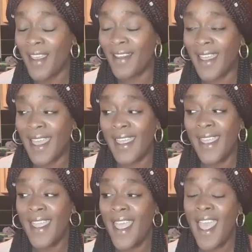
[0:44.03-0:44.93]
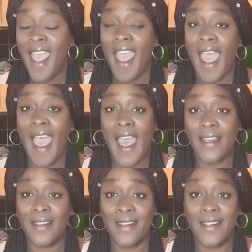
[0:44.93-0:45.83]
Okay,
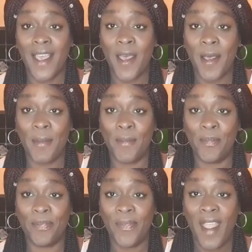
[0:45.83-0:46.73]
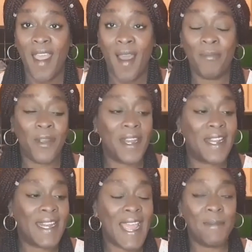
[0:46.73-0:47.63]
and I'm going
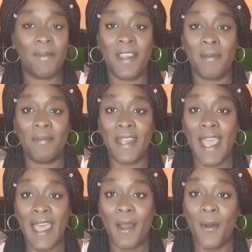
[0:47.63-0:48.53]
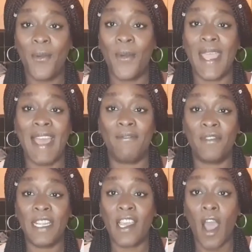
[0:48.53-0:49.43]
to name them now. We have
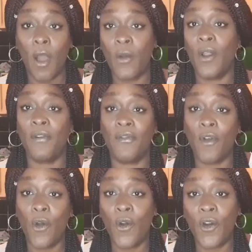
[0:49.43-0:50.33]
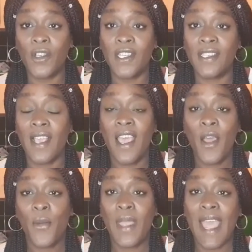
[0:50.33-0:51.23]
Nicole, of course.
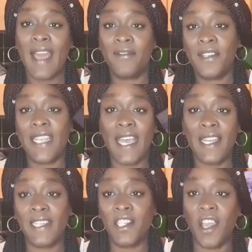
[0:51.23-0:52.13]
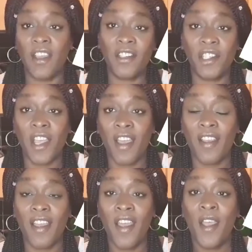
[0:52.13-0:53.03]
We have Zaddy Chunk
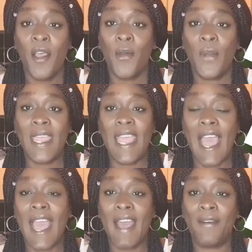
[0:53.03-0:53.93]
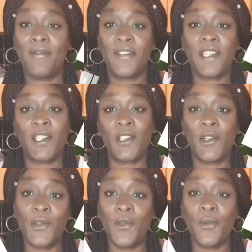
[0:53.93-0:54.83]
Chunk. We have
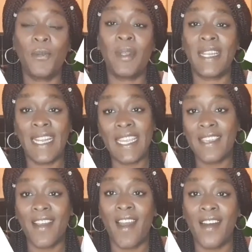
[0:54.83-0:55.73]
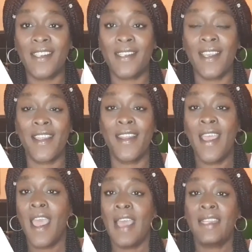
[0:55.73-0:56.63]
Snoop, Lecarson,
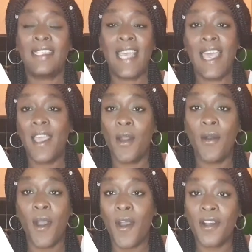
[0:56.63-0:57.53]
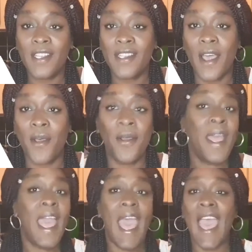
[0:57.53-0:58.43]
Teo Oxo,
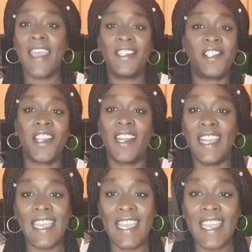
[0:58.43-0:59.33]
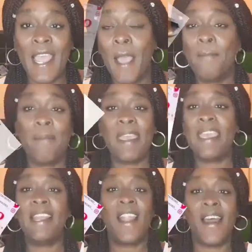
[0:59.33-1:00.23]
Asia Lee,
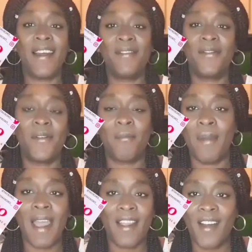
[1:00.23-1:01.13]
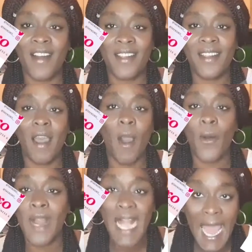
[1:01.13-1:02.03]
B Love, my God, the
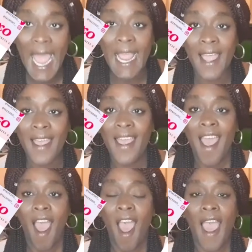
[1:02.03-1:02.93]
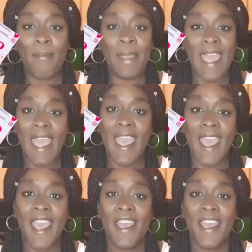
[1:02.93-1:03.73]
whole clan. I'm here